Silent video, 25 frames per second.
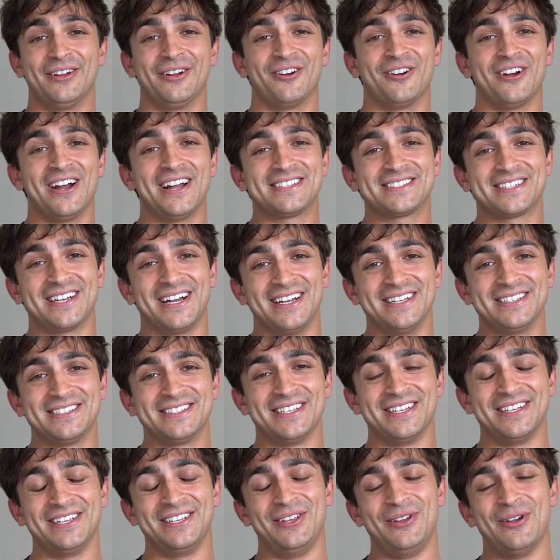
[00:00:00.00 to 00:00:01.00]
congrats
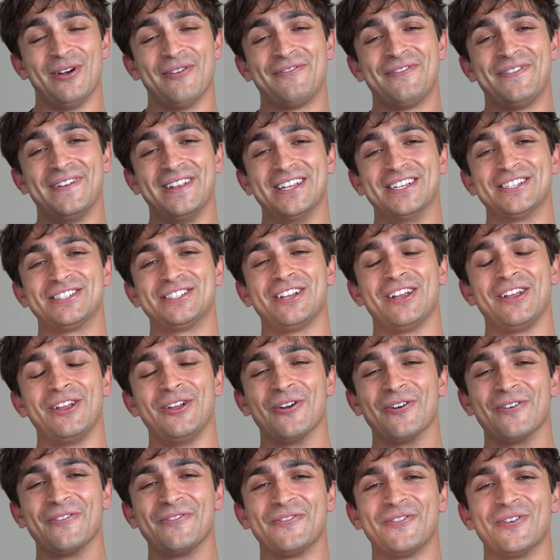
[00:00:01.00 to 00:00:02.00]
guys, you have finished
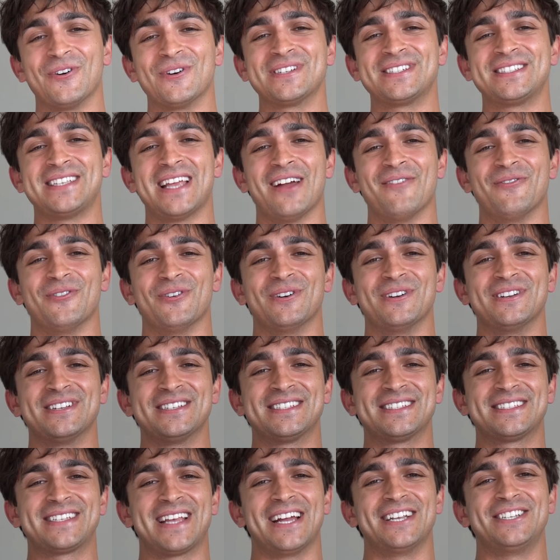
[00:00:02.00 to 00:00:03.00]
your first ever
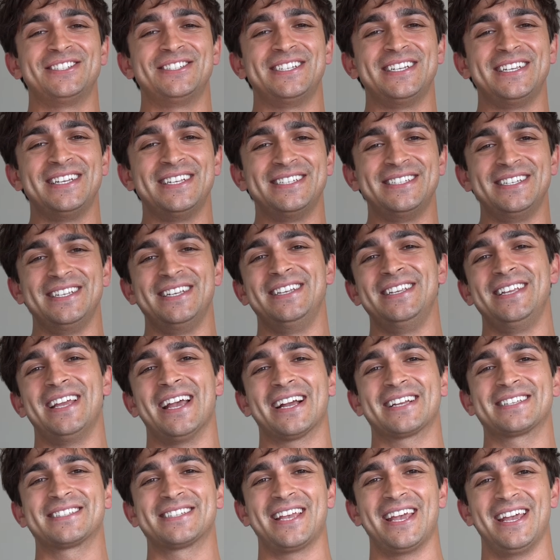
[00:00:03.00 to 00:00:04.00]
sketchy
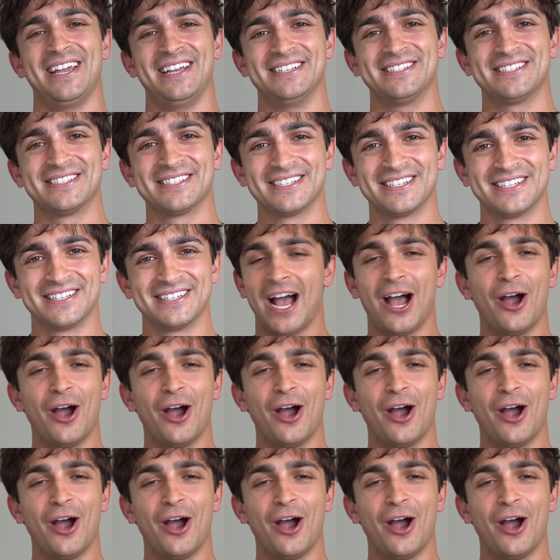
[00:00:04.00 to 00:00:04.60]
DDX case.